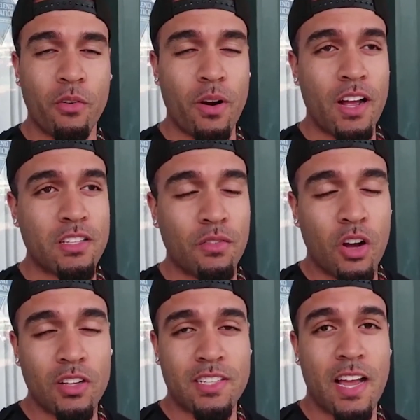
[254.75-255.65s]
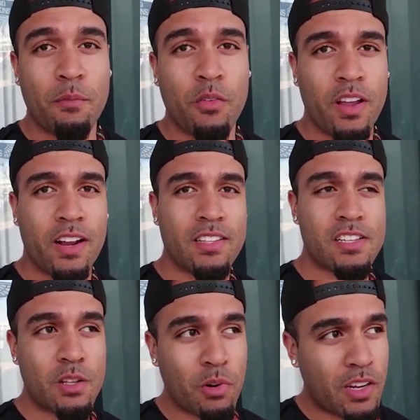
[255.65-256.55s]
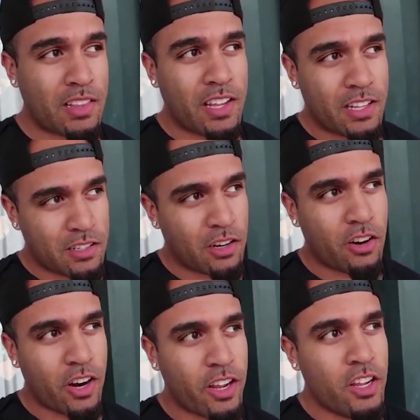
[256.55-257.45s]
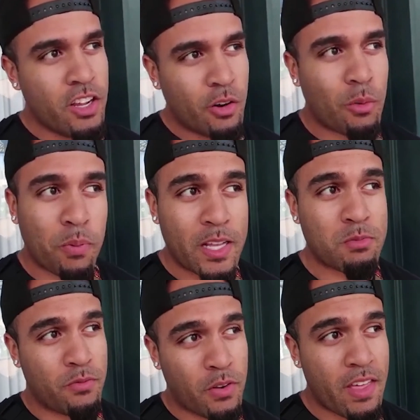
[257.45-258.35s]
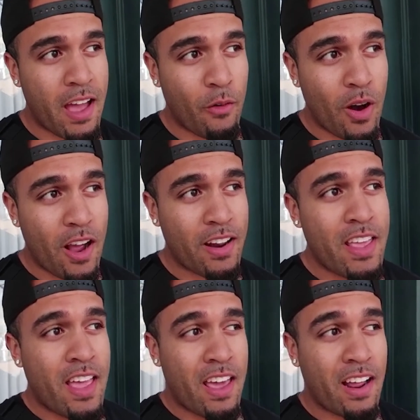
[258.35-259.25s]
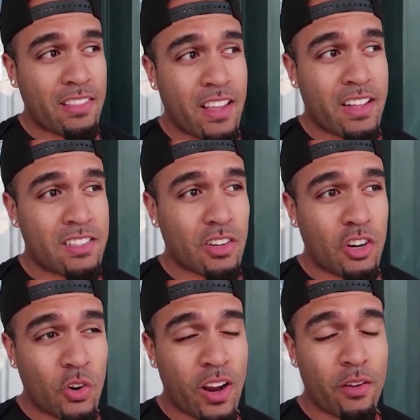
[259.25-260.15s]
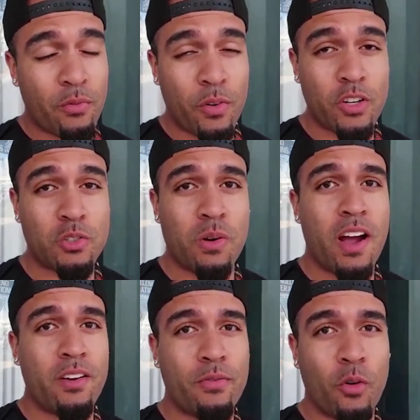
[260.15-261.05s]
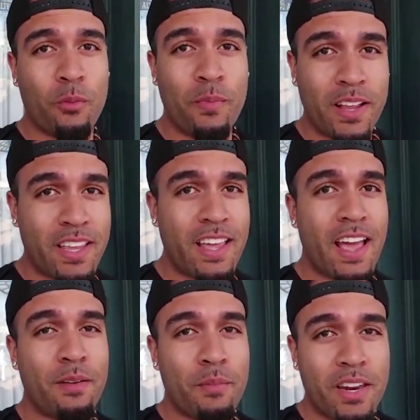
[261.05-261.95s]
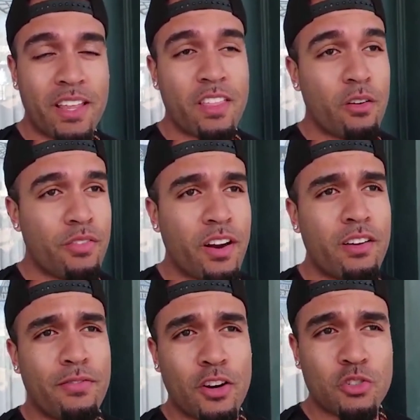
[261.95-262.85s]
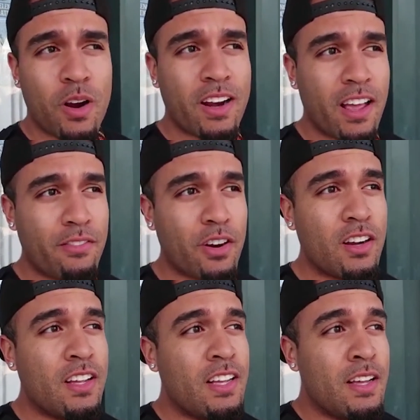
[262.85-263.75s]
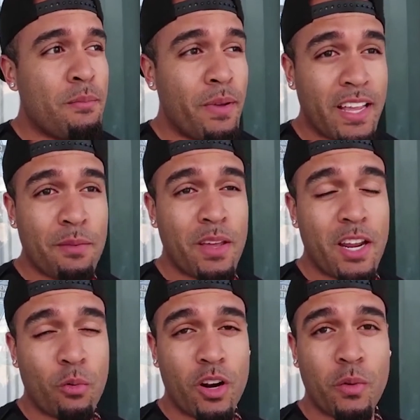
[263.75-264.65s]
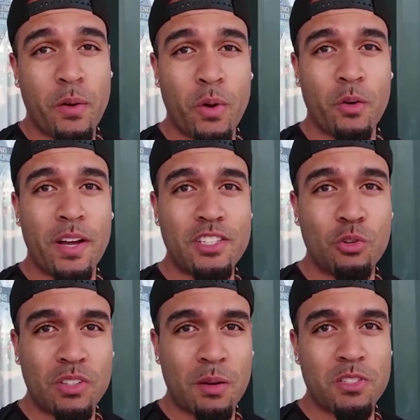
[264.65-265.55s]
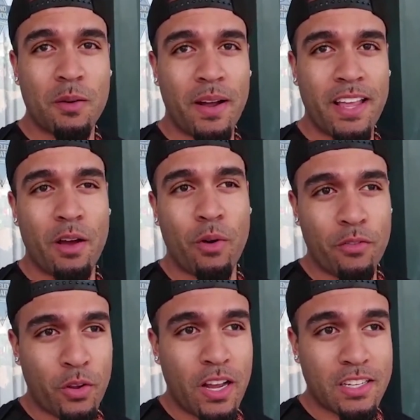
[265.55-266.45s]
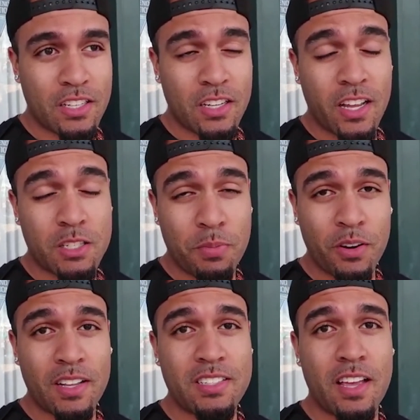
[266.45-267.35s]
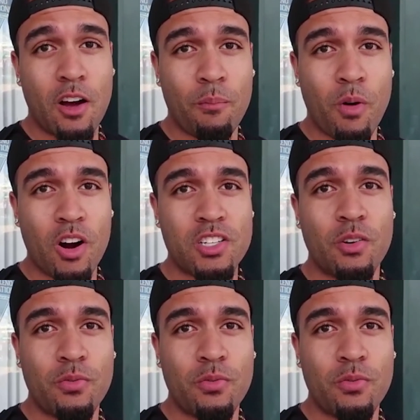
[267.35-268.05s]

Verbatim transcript: favorite rides of all time over here at Disney World. I think it's a great replacement for that ride, and I think it's a great first ride for Mickey and Minnie, their very first ride ever. Mickey and Minnie Runaway Railway, two thumbs up. I can't wait for you guys to experience it on March